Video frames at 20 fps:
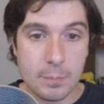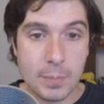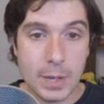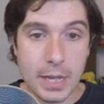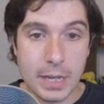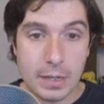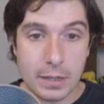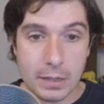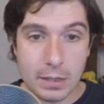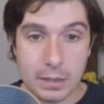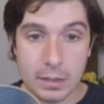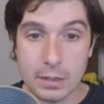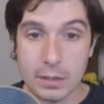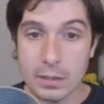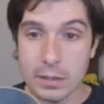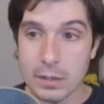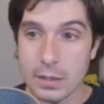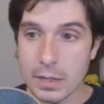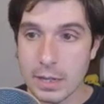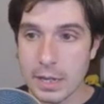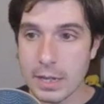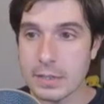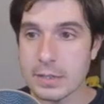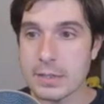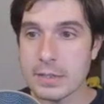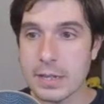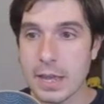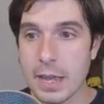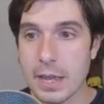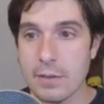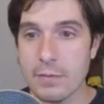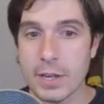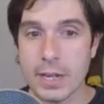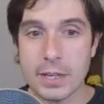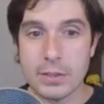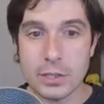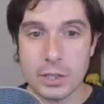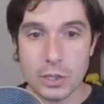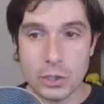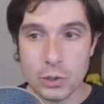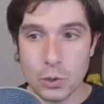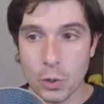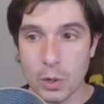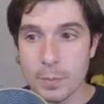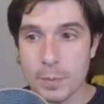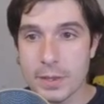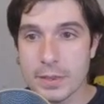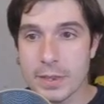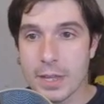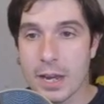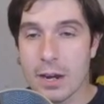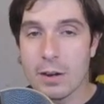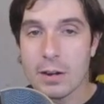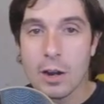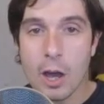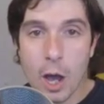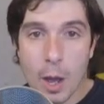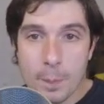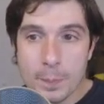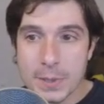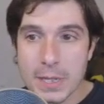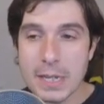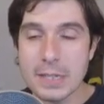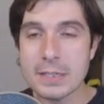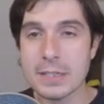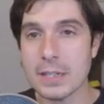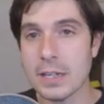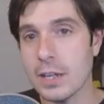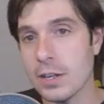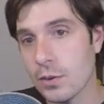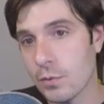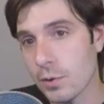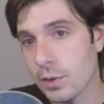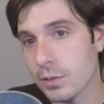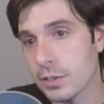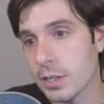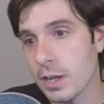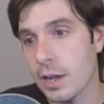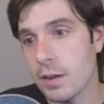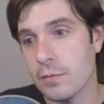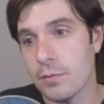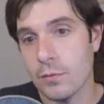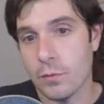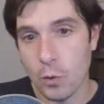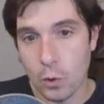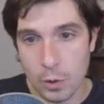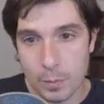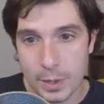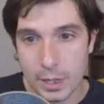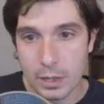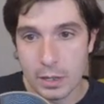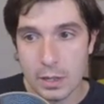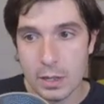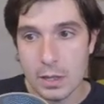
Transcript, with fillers: pink, hit save. I get the adornment there. It updates in real time for me.